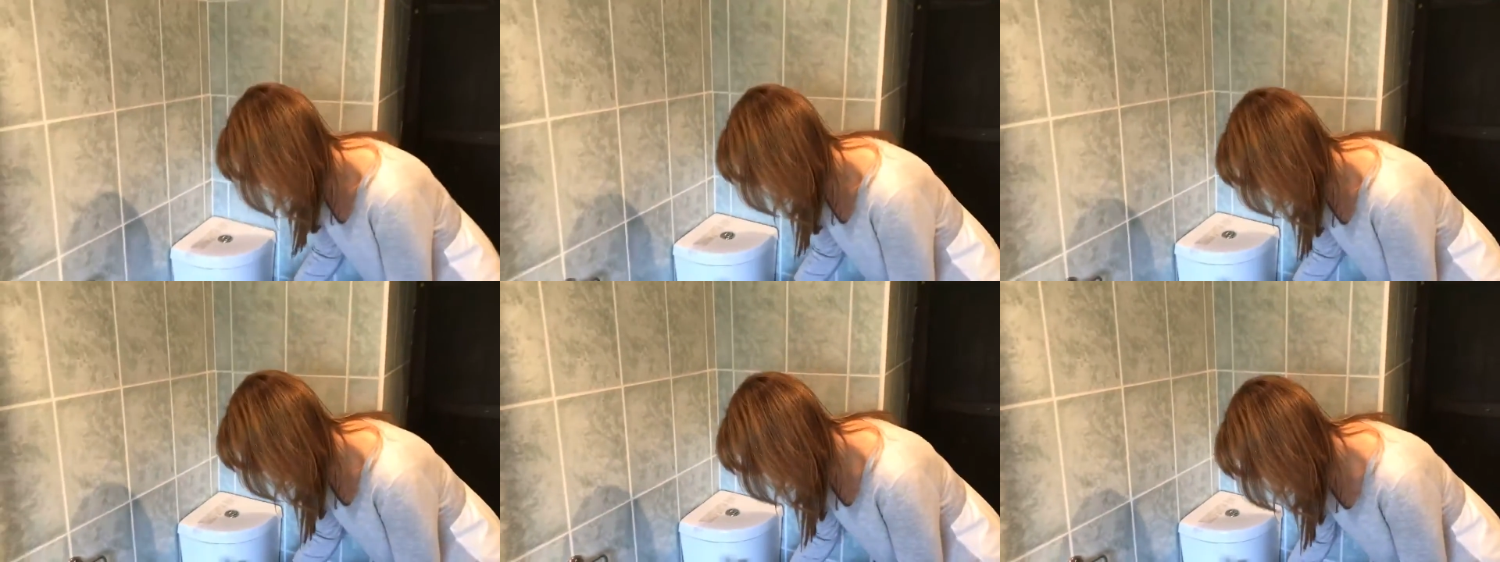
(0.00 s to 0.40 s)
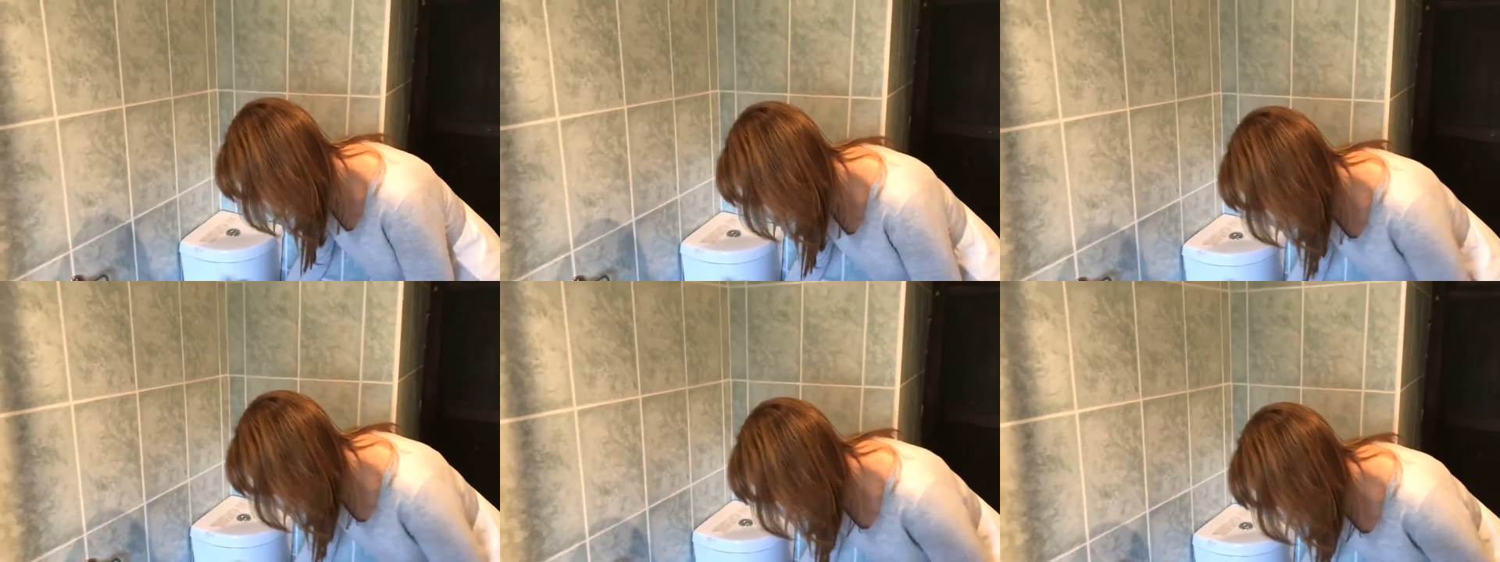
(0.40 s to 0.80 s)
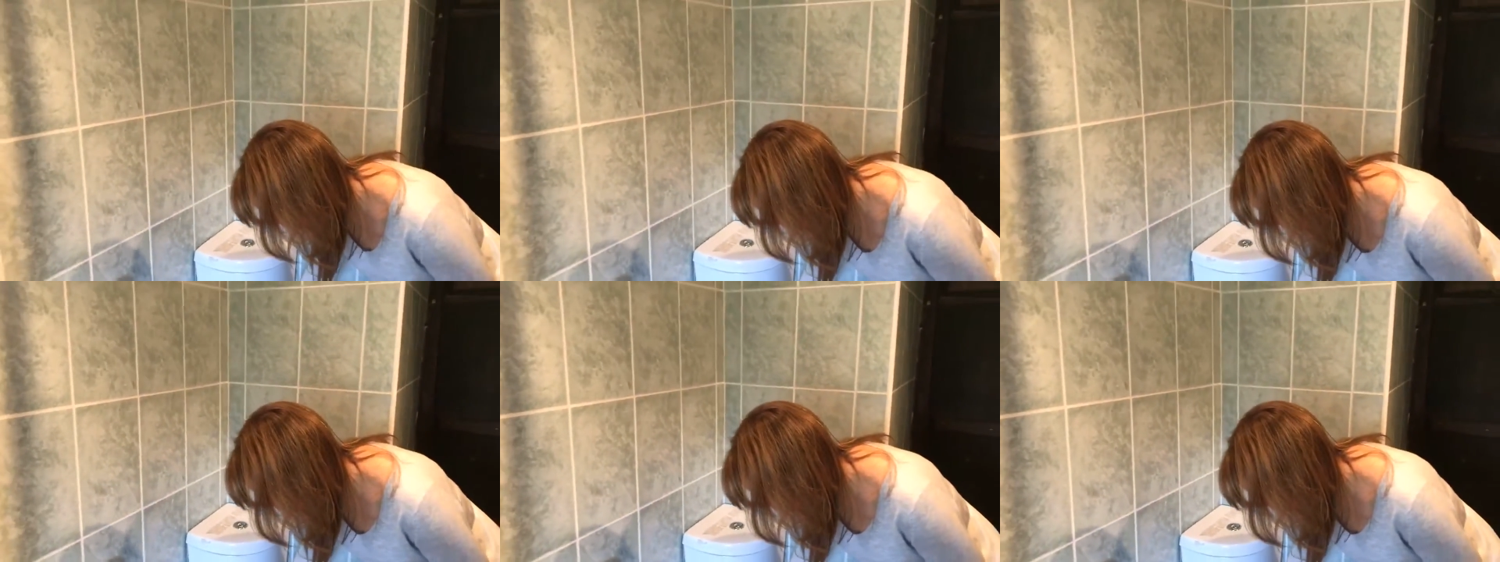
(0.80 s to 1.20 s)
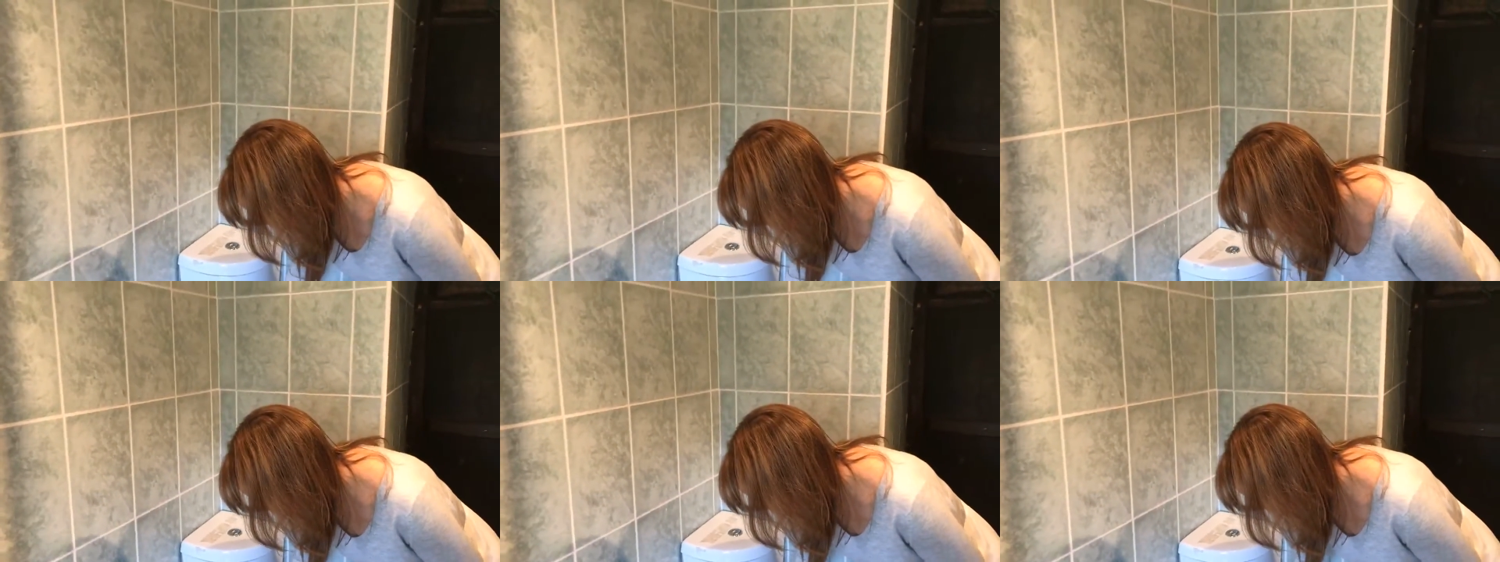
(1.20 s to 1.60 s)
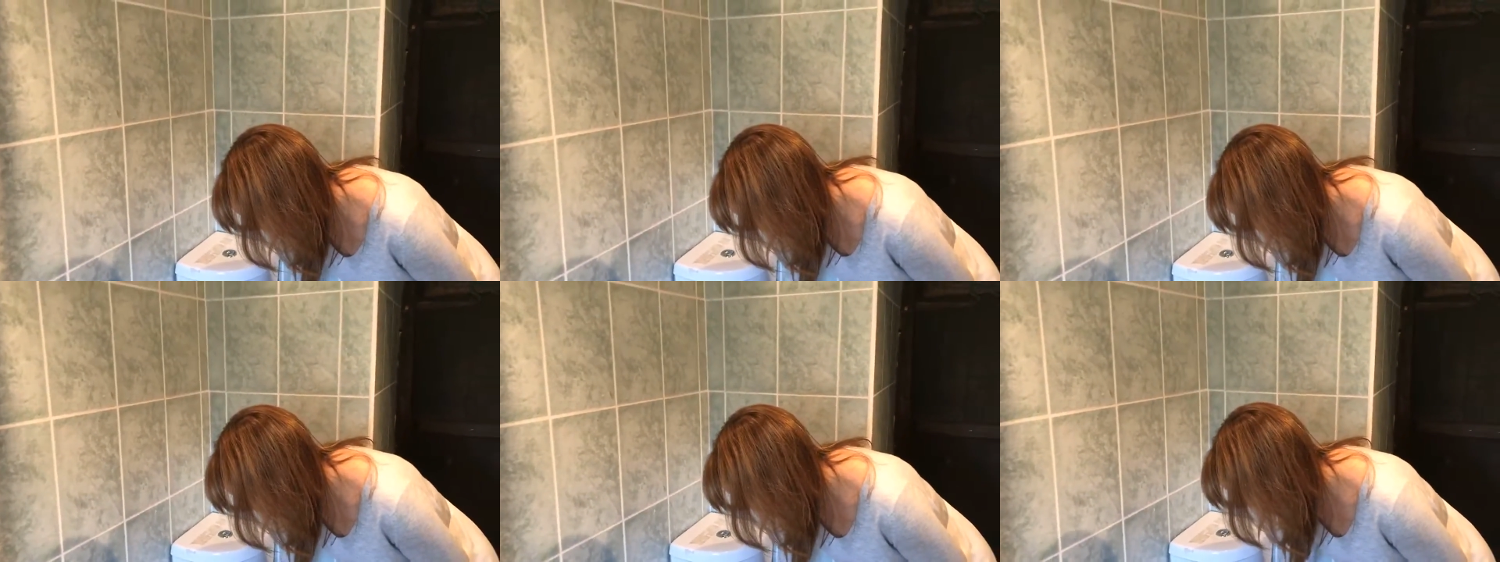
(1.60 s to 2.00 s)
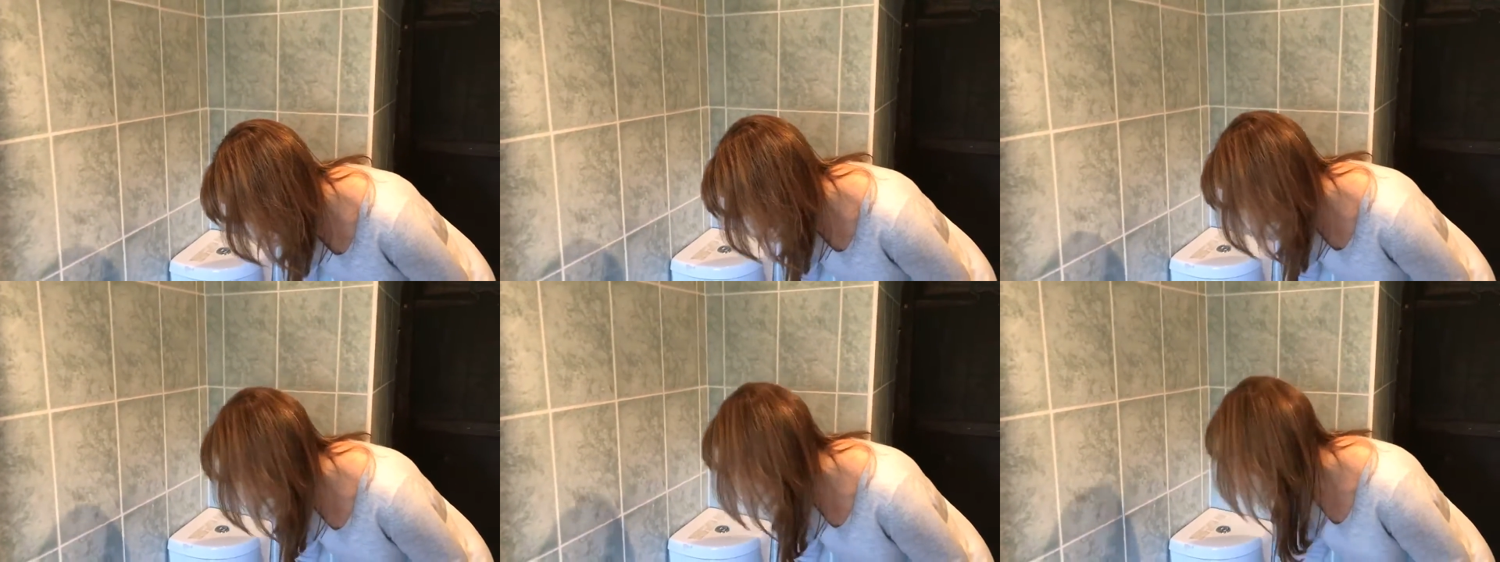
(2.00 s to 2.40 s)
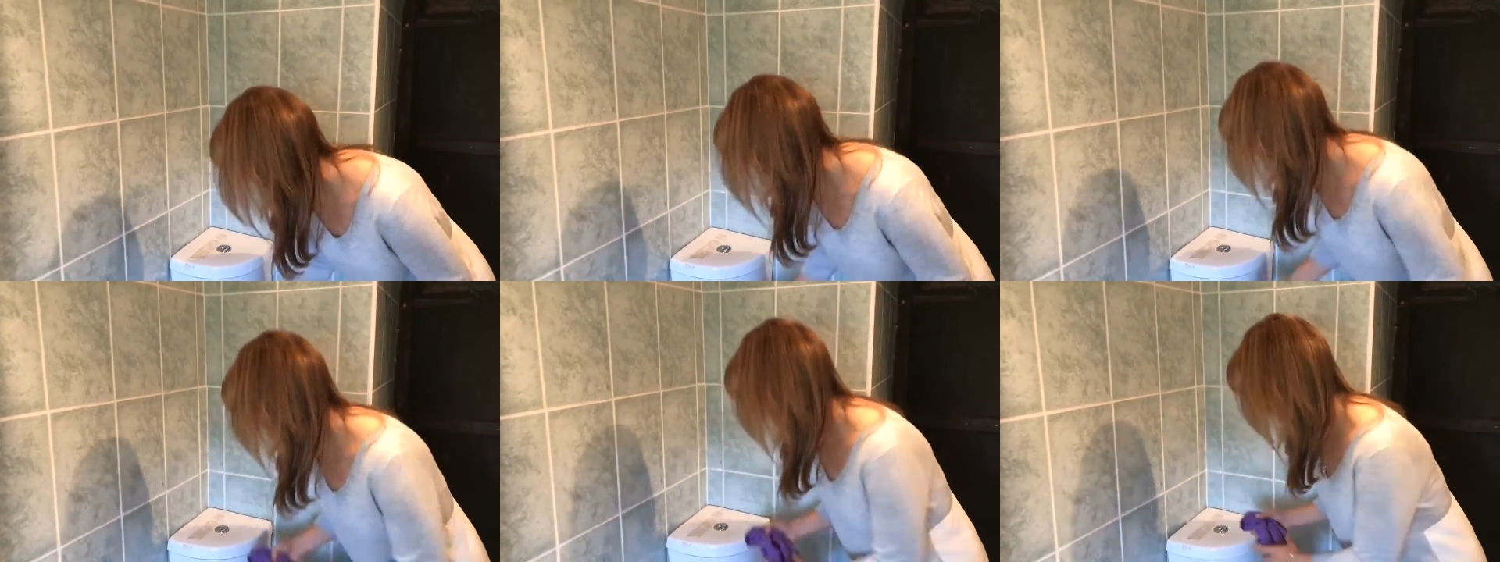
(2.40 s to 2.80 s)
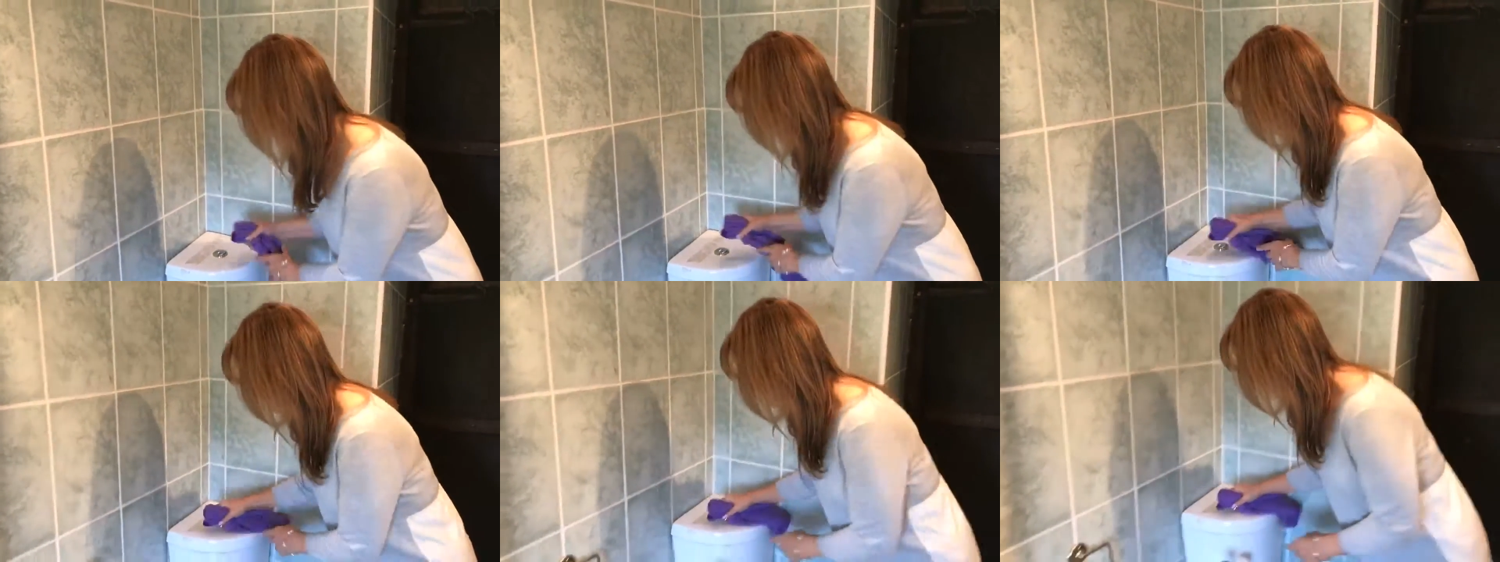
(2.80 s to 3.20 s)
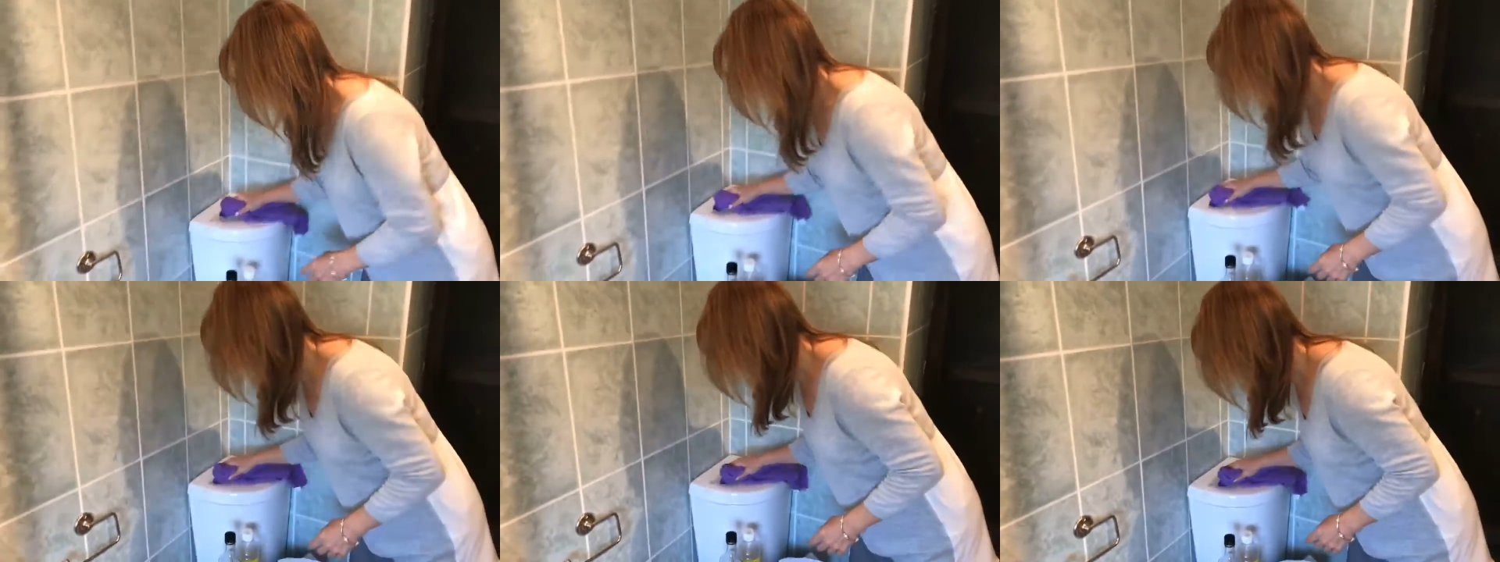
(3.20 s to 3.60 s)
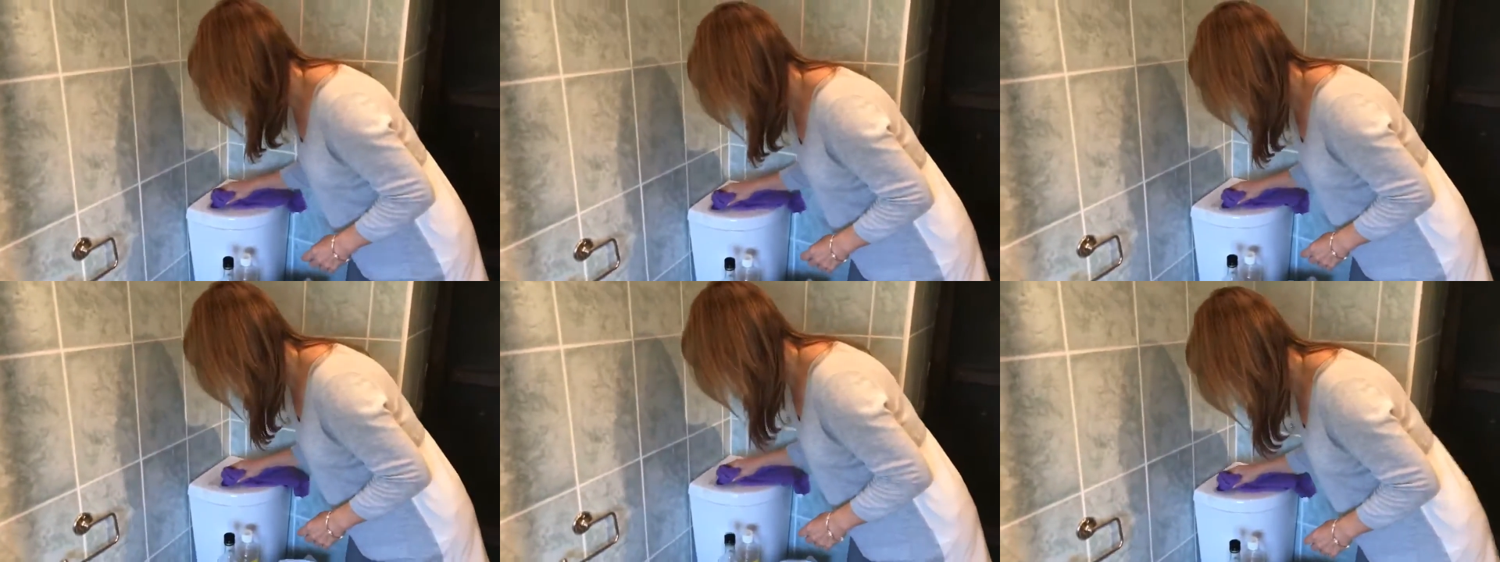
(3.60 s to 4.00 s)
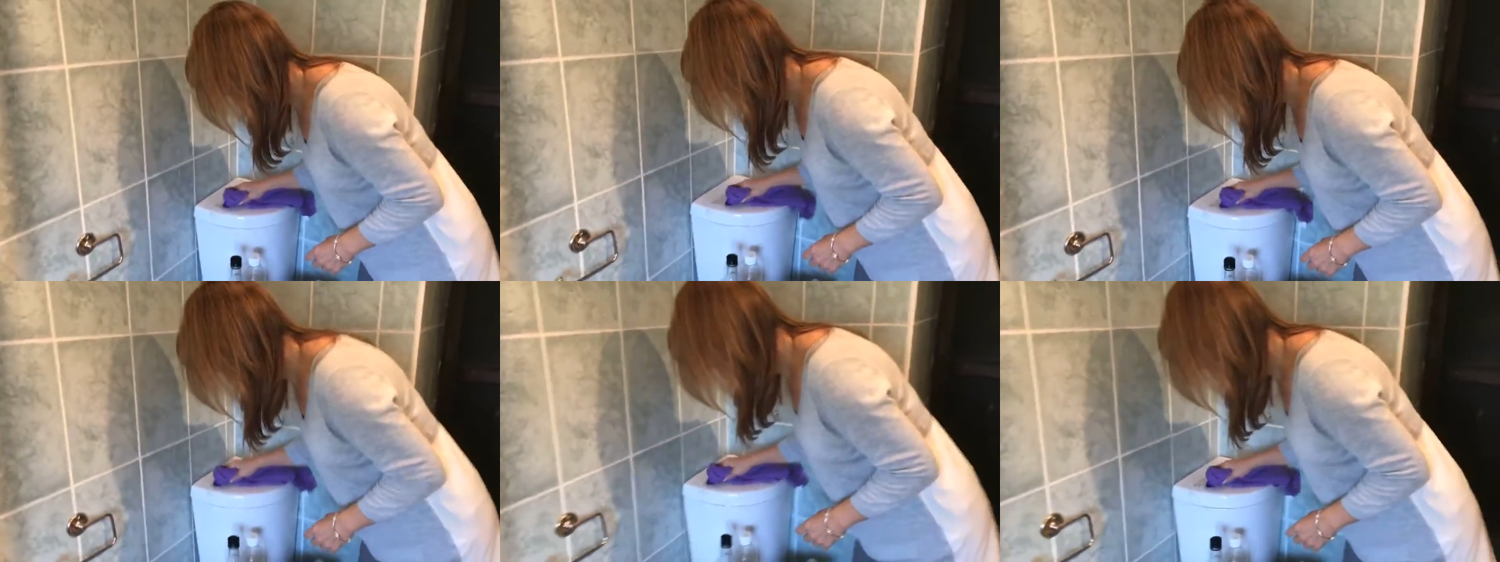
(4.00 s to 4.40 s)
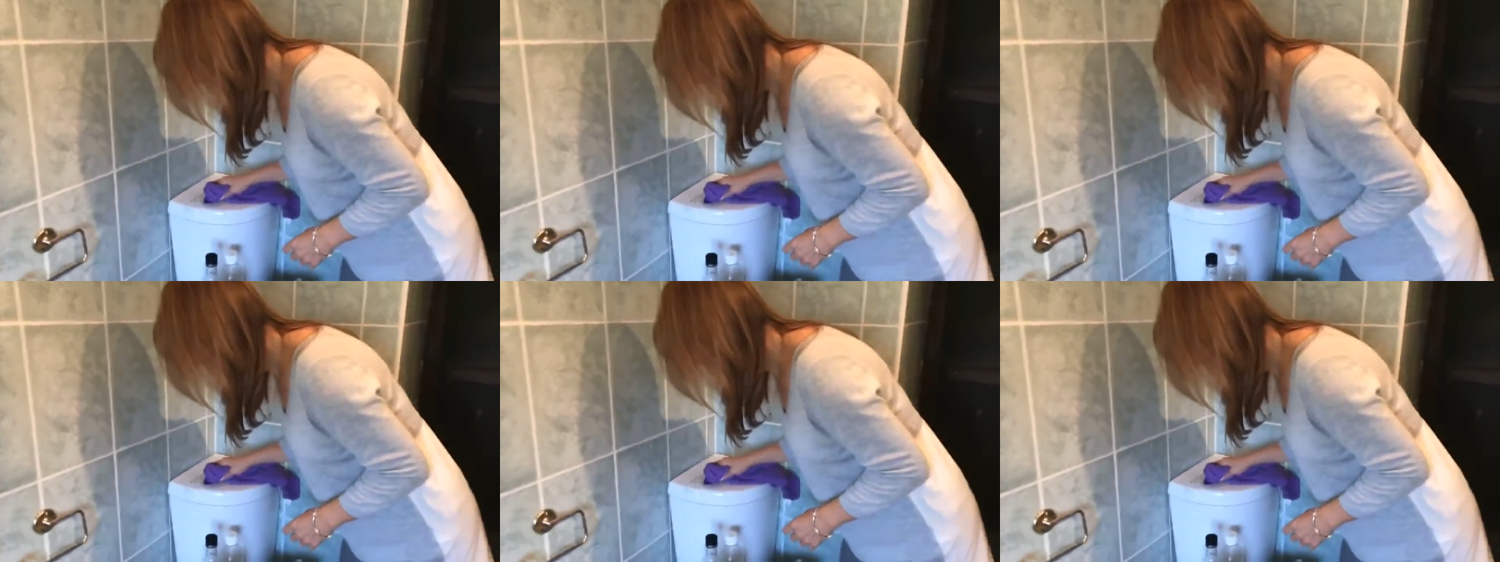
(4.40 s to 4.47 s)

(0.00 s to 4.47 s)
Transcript: No face is visible, so there are no lips to read.